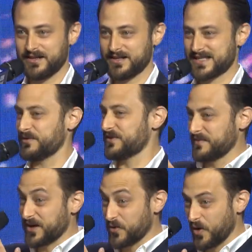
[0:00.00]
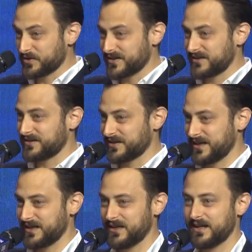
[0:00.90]
Some of them I quoted
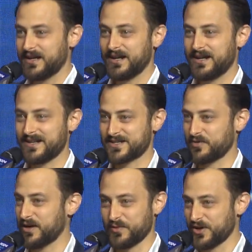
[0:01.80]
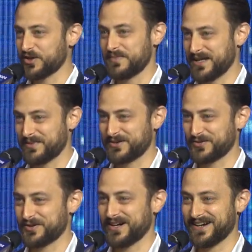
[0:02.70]
today, so I will not be able
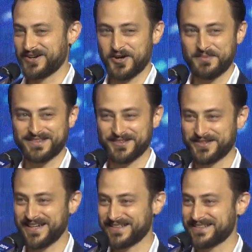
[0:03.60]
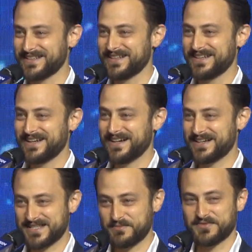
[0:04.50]
to comment on that.
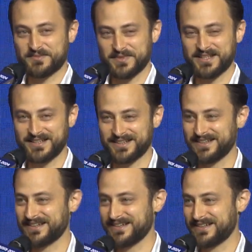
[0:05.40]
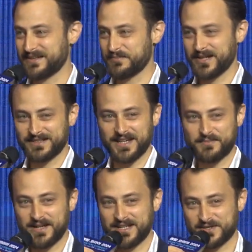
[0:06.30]
Some of them might
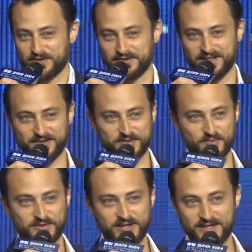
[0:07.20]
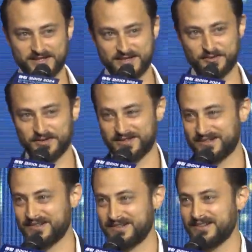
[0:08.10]
like my answer, the others will not. So
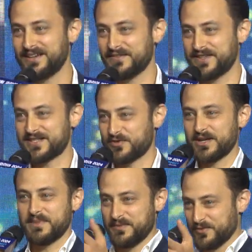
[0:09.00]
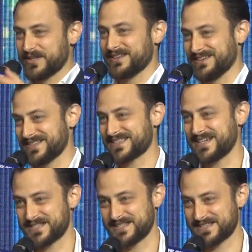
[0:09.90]
if that's okay, maybe we can
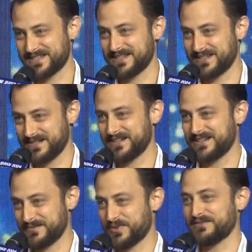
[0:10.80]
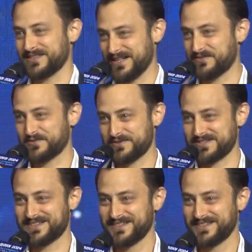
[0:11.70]
discuss this privately afterwards.